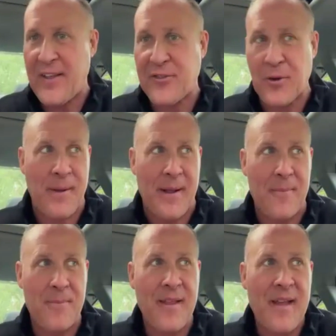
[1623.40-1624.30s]

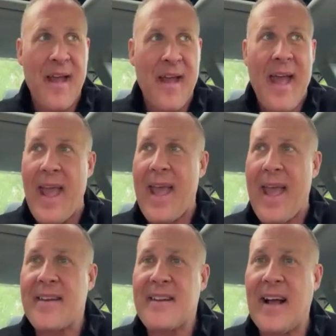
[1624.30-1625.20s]
philanthropy.
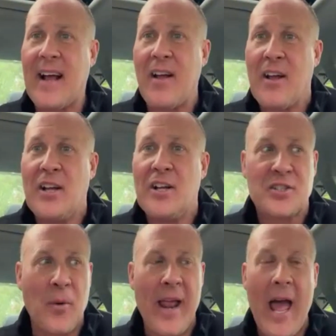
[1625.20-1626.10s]
And uh,
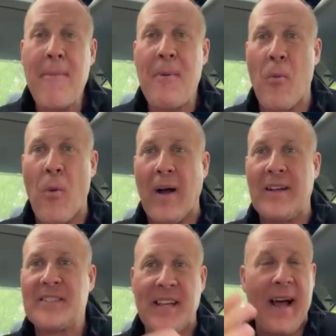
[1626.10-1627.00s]
so what happened
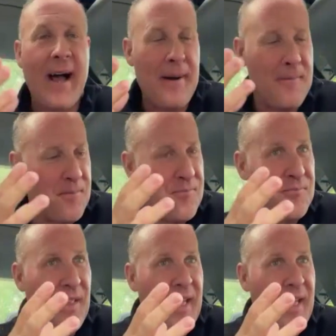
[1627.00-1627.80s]
was um,